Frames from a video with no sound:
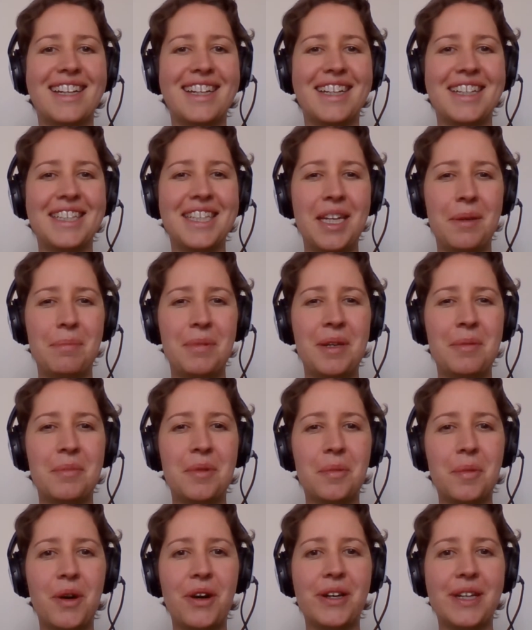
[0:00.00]
Tip
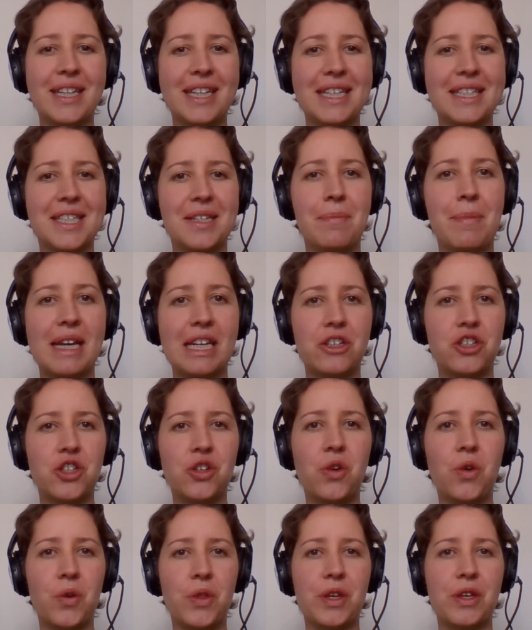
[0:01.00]
number 1 is to make
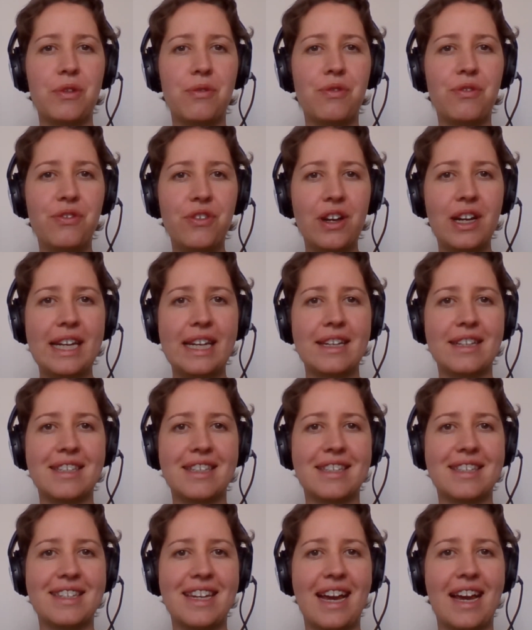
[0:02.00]
sure that you fully
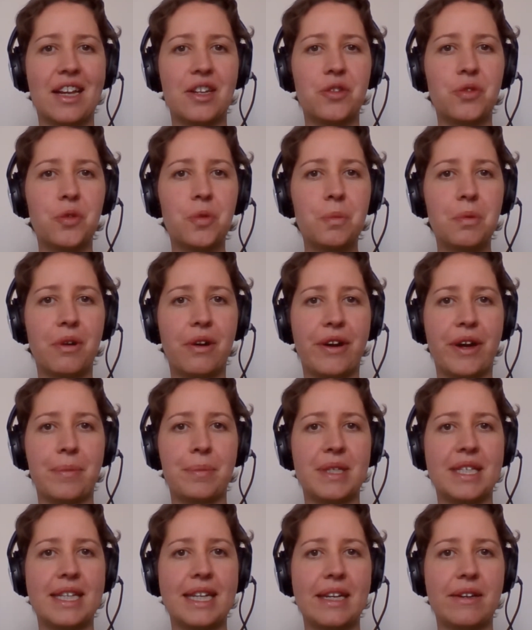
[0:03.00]
understand all prior
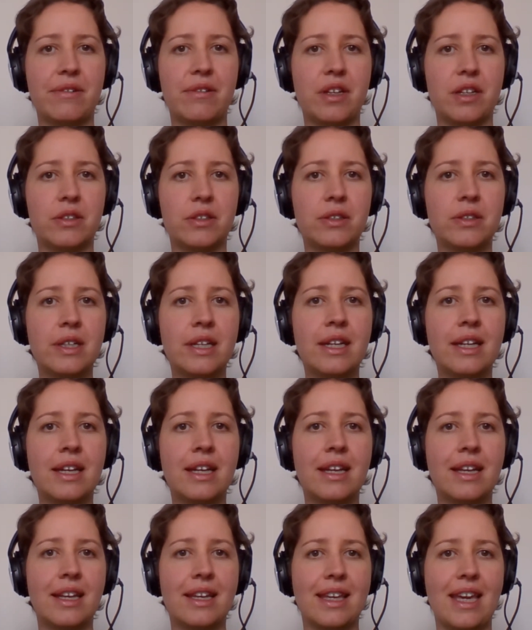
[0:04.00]
material.
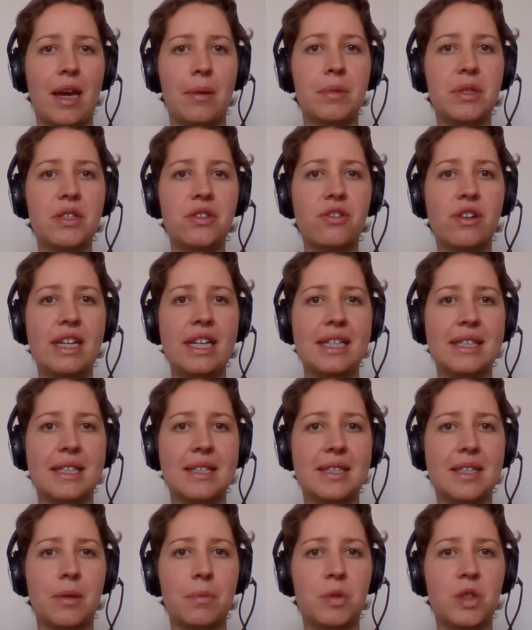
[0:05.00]
Chemistry is a
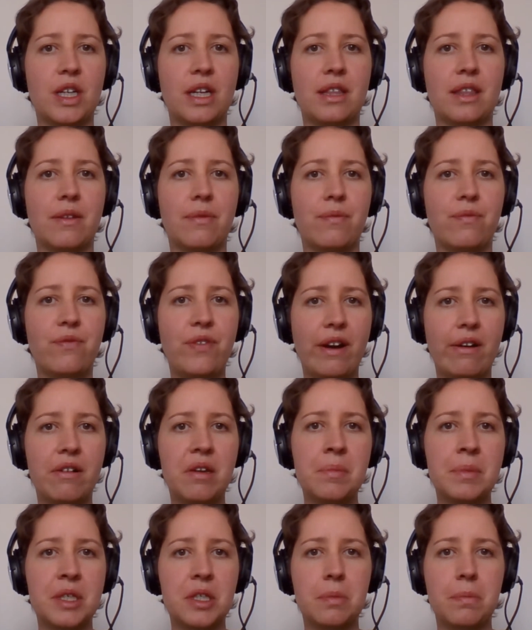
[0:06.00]
subject that
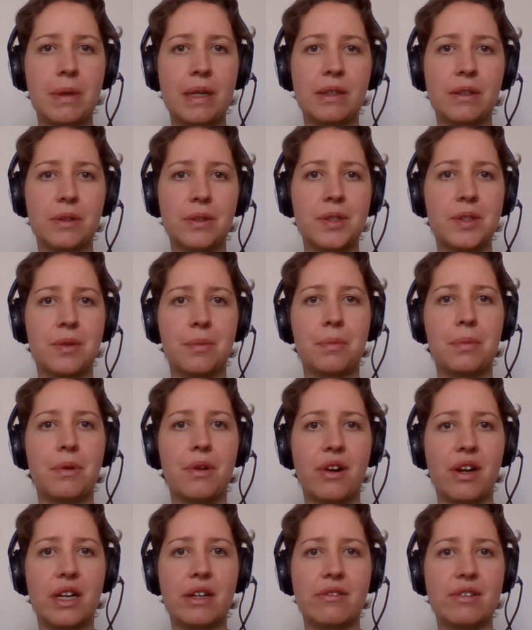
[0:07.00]
very much builds on
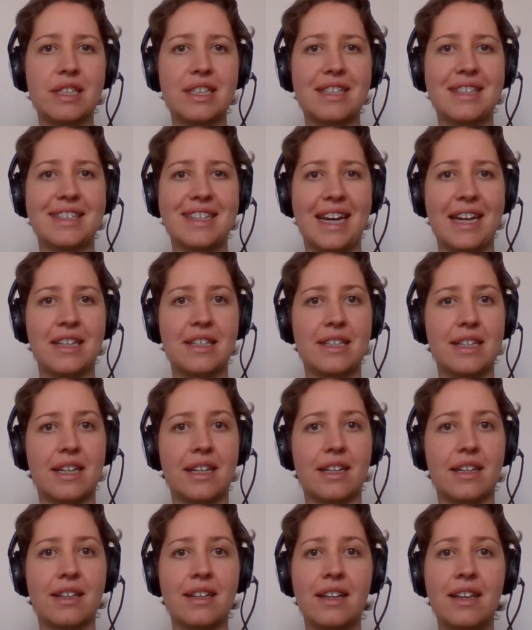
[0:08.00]
prior
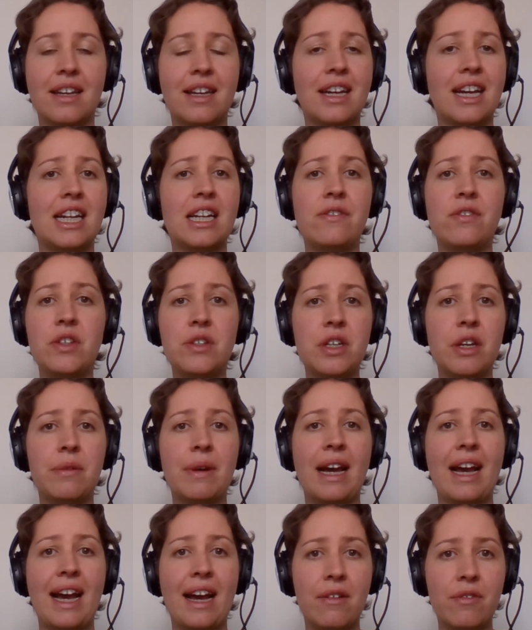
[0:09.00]
understanding, and if you
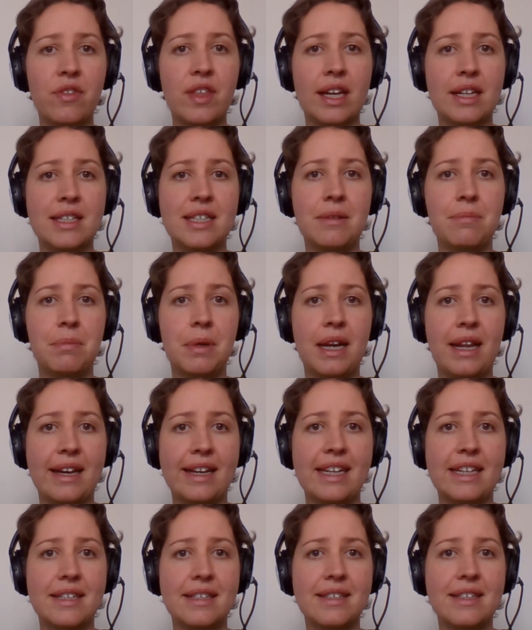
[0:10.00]
don't have that in
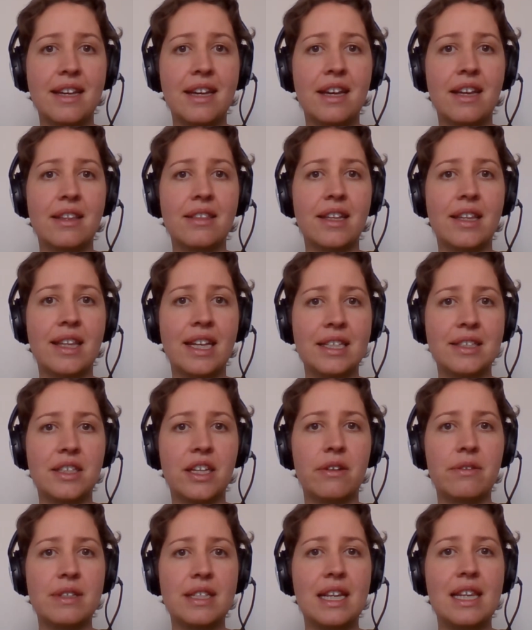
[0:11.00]
place, then that's
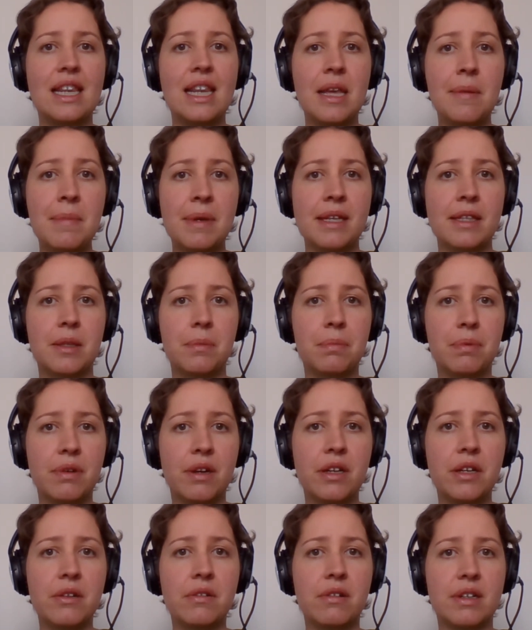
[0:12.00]
going to limit the
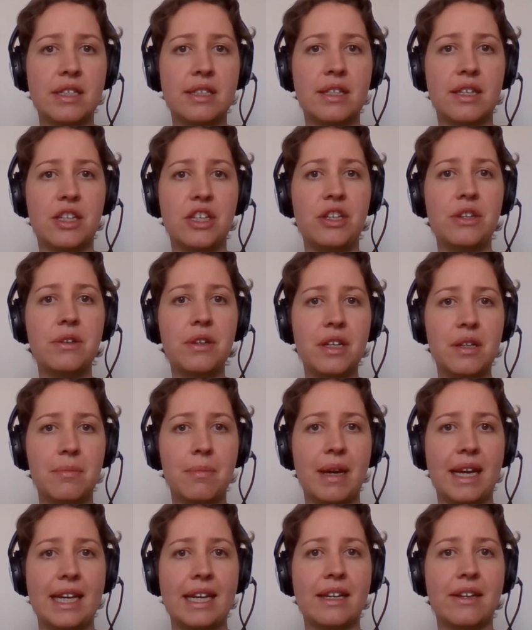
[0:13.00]
progress that you can
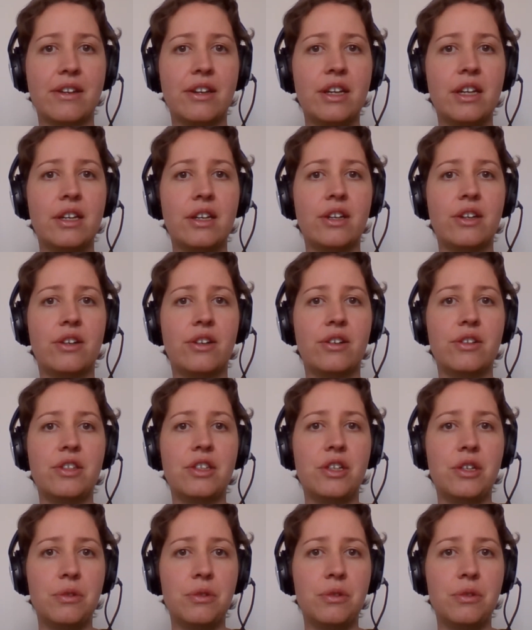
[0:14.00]
make on new